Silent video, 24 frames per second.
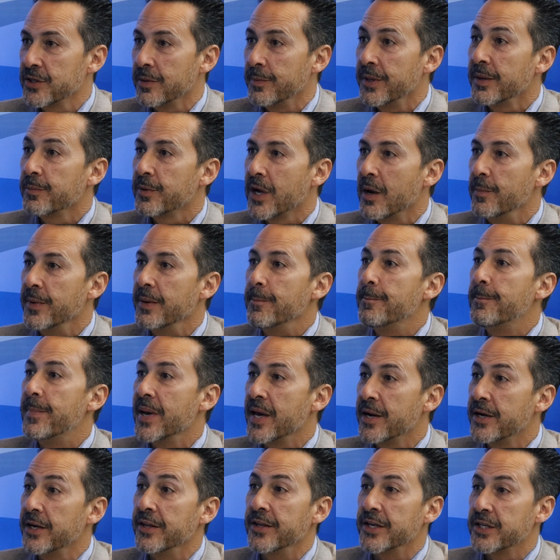some of them come
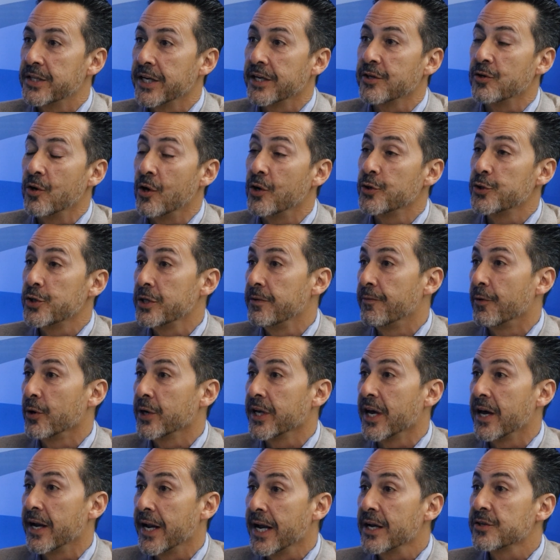embedded in the technology you've already
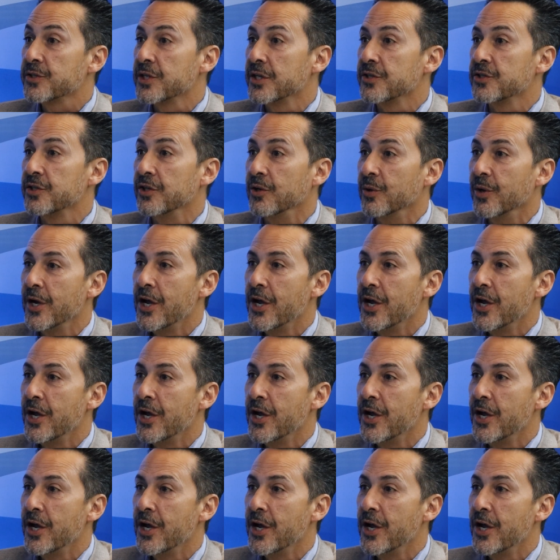got access to.